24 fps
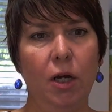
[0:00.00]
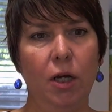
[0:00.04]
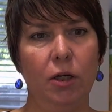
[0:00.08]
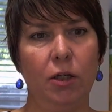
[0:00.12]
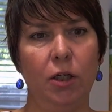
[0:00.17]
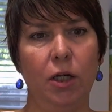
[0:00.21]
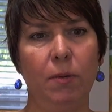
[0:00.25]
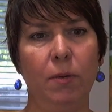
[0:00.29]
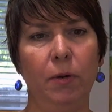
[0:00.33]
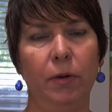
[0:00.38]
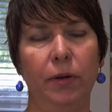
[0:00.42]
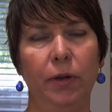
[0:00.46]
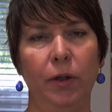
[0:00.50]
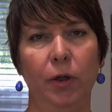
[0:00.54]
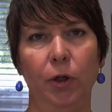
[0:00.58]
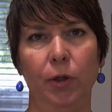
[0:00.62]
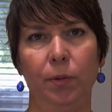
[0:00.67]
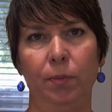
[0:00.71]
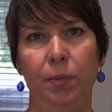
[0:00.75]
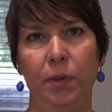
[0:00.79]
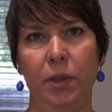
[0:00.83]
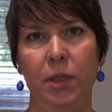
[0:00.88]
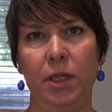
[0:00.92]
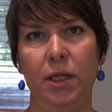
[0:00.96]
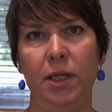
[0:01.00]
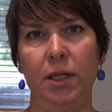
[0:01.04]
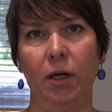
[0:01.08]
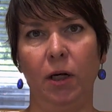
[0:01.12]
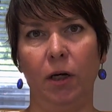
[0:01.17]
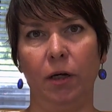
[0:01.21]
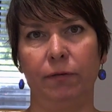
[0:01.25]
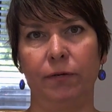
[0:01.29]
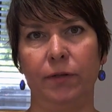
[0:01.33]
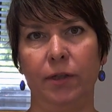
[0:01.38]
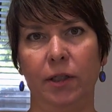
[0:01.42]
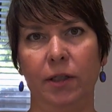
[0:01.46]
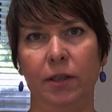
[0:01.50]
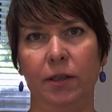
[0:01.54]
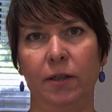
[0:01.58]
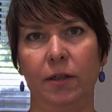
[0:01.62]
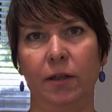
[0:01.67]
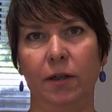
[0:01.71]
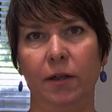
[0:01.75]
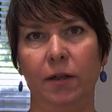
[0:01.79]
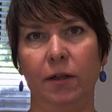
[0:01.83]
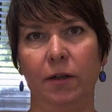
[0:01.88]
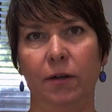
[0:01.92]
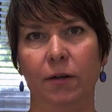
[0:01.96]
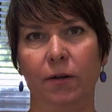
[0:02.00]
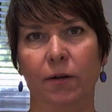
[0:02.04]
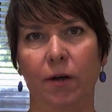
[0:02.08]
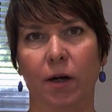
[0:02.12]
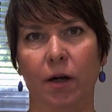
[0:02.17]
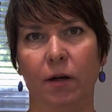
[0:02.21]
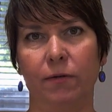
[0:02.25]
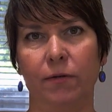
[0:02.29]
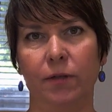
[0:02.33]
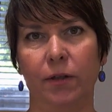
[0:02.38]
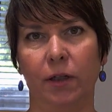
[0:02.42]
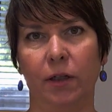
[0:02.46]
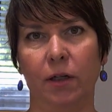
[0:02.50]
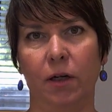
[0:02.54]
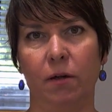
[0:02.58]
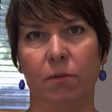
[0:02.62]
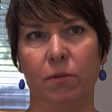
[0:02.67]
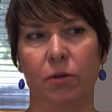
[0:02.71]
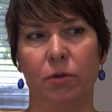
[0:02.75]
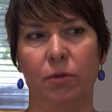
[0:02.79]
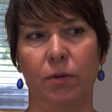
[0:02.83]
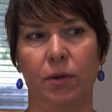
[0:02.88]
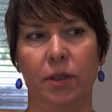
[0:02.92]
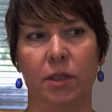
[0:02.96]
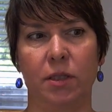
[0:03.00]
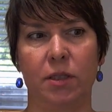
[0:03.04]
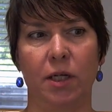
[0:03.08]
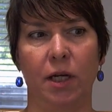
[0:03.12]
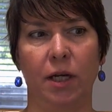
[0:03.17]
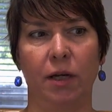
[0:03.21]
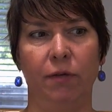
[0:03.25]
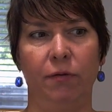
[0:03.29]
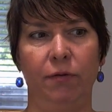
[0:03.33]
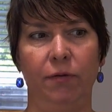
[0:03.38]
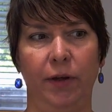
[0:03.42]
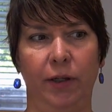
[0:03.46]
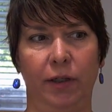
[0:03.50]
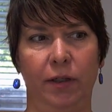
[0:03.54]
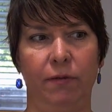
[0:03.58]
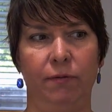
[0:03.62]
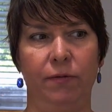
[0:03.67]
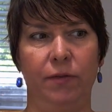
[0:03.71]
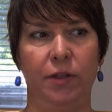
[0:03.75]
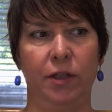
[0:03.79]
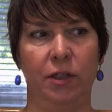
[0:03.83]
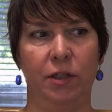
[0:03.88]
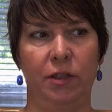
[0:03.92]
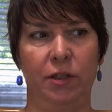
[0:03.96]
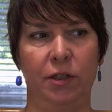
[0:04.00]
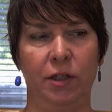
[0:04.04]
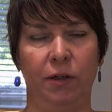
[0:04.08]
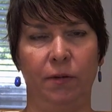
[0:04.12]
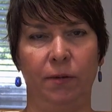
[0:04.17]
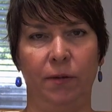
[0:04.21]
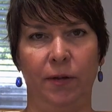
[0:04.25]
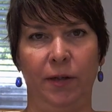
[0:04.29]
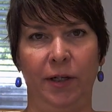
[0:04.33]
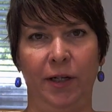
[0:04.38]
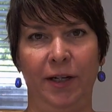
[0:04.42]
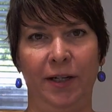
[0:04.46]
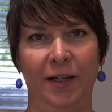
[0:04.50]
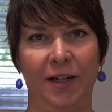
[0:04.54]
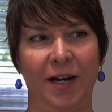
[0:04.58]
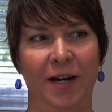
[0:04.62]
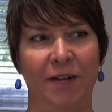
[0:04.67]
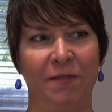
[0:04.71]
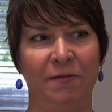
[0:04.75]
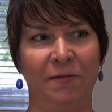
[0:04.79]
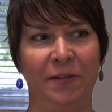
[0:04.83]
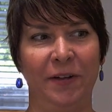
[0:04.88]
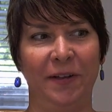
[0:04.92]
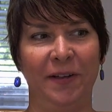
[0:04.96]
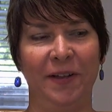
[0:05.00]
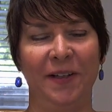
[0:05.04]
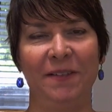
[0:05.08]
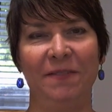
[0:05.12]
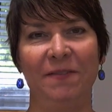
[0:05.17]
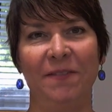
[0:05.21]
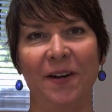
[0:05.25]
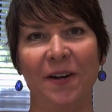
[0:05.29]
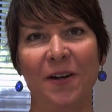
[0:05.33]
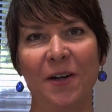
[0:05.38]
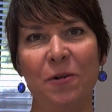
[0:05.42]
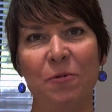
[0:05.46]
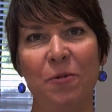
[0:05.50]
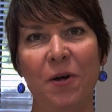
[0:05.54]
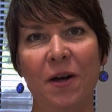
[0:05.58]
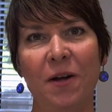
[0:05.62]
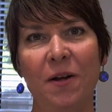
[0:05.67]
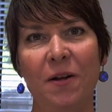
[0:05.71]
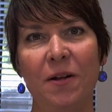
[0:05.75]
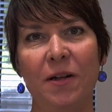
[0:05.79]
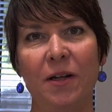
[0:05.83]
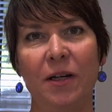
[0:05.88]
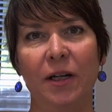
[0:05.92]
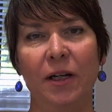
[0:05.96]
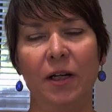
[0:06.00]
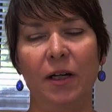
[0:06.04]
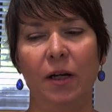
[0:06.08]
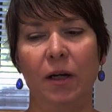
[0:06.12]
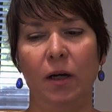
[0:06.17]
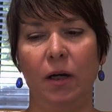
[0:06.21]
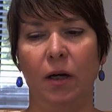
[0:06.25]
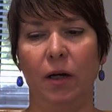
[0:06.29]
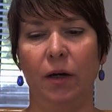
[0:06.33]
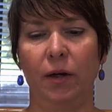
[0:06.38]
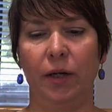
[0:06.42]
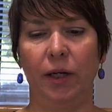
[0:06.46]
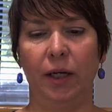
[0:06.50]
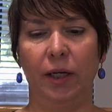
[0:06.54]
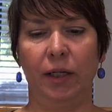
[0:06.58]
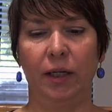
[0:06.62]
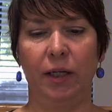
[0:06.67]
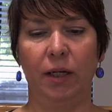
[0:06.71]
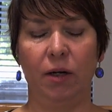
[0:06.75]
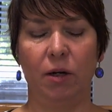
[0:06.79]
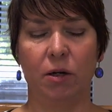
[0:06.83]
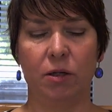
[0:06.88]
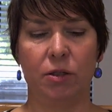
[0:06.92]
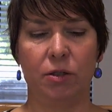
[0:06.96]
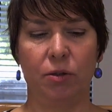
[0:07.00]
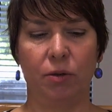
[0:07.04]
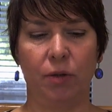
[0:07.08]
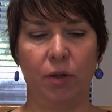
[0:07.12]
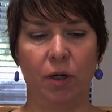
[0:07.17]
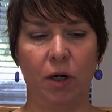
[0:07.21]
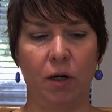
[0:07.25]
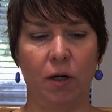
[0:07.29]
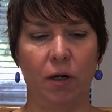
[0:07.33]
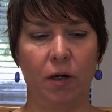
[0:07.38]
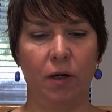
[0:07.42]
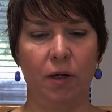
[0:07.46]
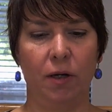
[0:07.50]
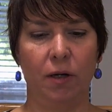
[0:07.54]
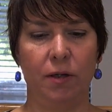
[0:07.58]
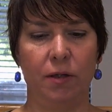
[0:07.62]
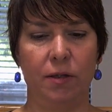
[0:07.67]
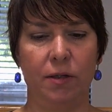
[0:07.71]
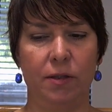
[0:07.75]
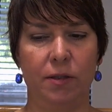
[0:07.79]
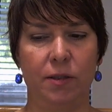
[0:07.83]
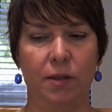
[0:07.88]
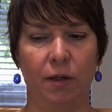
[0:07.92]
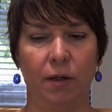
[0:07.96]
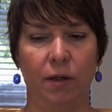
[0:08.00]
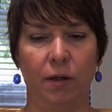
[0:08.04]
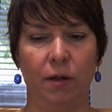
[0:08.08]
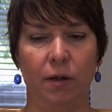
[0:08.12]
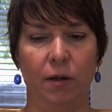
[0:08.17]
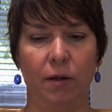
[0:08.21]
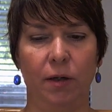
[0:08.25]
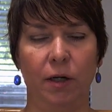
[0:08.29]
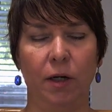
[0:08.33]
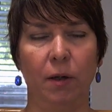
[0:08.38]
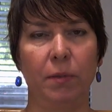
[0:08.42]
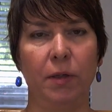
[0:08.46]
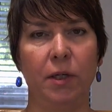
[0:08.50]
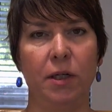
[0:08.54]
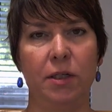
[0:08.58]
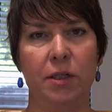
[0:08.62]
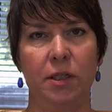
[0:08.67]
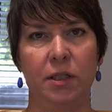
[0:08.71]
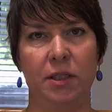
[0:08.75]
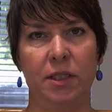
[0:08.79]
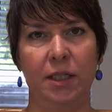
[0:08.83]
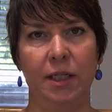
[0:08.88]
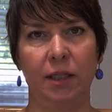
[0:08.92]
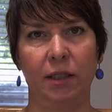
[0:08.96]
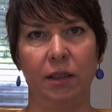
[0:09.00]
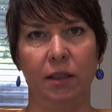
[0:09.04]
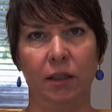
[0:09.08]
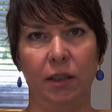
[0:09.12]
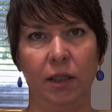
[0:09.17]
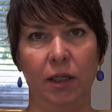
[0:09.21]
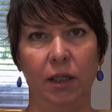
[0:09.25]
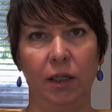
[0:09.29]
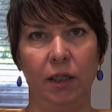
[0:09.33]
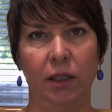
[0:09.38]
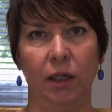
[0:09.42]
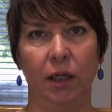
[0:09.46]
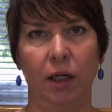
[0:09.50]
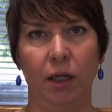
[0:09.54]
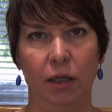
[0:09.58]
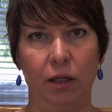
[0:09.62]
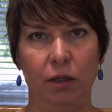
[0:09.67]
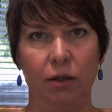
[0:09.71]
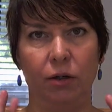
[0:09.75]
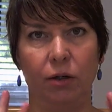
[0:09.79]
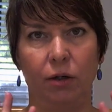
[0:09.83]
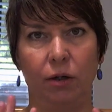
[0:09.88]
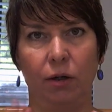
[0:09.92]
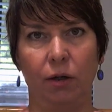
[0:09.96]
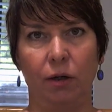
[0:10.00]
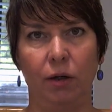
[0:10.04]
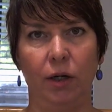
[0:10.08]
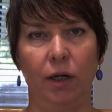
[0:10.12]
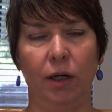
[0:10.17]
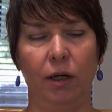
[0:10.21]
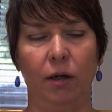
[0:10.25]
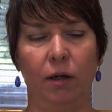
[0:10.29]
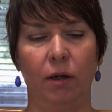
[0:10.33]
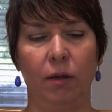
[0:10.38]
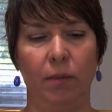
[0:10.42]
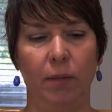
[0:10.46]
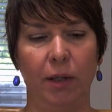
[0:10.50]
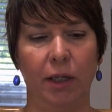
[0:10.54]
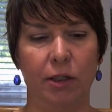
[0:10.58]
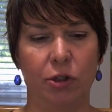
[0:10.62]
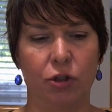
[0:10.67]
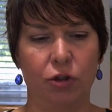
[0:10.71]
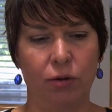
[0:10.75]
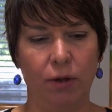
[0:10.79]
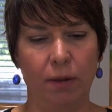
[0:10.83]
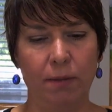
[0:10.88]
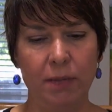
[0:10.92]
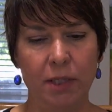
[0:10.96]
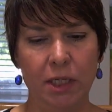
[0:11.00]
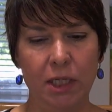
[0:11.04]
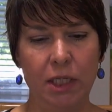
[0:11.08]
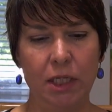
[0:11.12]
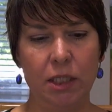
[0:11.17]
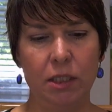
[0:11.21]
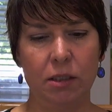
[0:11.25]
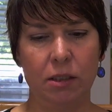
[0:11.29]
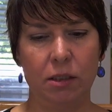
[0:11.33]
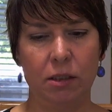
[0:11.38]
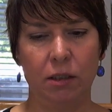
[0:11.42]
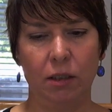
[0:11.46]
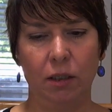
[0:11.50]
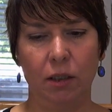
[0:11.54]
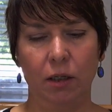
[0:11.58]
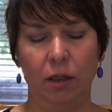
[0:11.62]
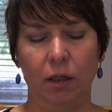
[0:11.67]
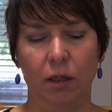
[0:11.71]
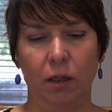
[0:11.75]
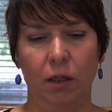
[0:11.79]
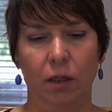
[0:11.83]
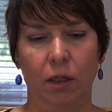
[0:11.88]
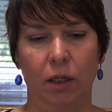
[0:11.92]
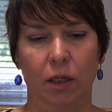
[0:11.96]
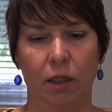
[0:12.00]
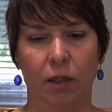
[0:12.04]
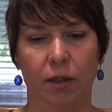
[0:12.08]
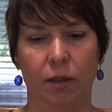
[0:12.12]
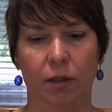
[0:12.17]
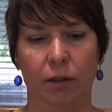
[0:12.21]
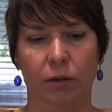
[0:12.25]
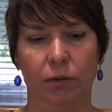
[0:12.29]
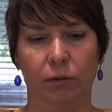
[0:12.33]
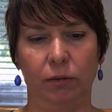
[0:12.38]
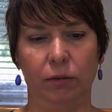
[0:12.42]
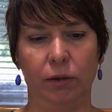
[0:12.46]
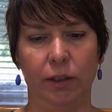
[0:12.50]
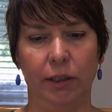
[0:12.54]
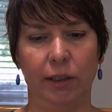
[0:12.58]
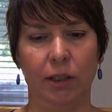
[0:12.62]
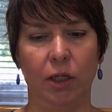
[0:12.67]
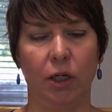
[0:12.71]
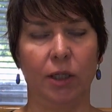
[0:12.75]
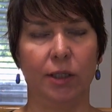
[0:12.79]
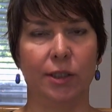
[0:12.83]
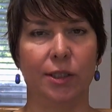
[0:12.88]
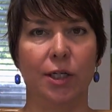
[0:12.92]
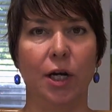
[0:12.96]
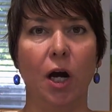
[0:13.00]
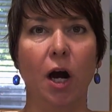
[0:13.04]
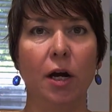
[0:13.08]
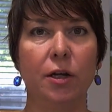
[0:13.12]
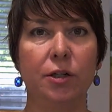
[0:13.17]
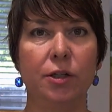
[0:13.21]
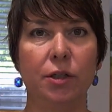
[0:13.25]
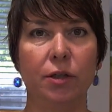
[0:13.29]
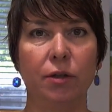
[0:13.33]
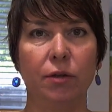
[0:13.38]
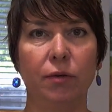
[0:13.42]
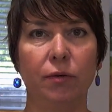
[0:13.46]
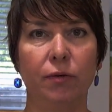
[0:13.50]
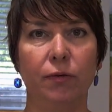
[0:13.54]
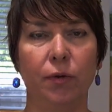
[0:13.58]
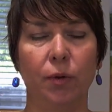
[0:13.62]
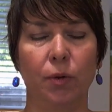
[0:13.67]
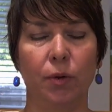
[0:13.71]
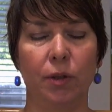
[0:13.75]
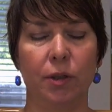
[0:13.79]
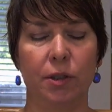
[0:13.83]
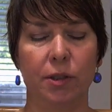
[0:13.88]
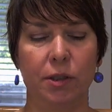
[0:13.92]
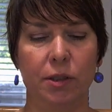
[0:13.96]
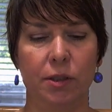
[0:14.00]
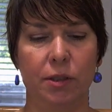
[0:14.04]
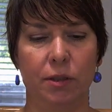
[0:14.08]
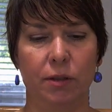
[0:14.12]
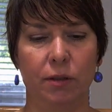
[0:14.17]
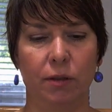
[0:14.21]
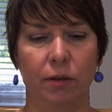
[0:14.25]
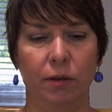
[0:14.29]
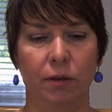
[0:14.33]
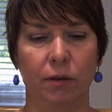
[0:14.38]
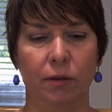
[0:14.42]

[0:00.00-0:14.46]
Chemotherapy often comes with the side effect of just generally not feeling very well. It can also cause numbness and tingling in your extremities. Can cause nausea, of course.